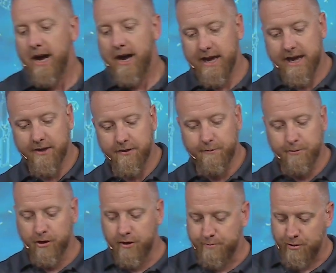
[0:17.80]
in the
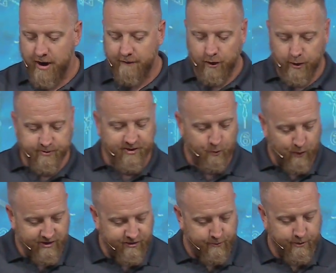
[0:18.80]
book of Proverbs and
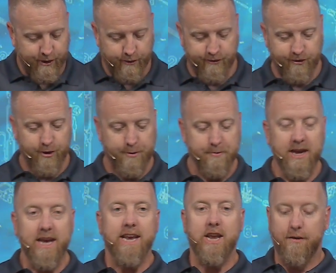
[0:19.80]
wisdom literature.
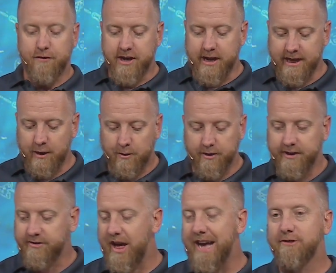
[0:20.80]
Now, if you didn't get one of
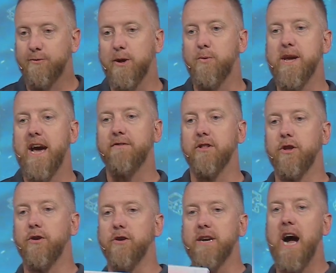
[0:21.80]
these last week, we have a
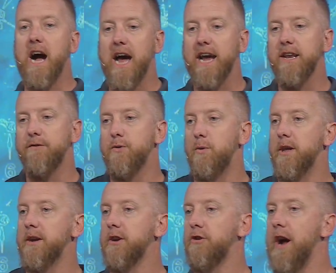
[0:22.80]
little guide if you
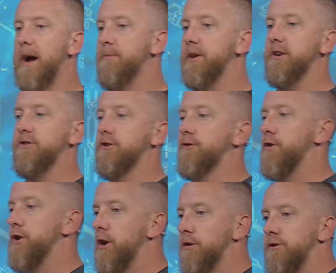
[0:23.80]
want to grab this just for
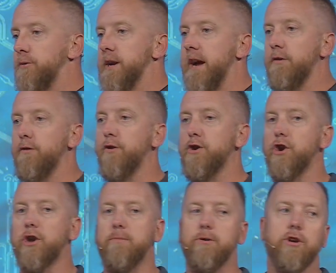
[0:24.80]
notes or whatever for your
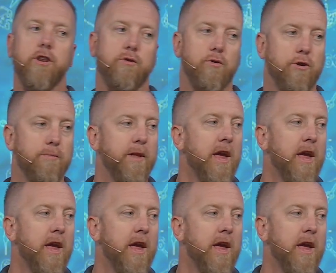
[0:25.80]
community group.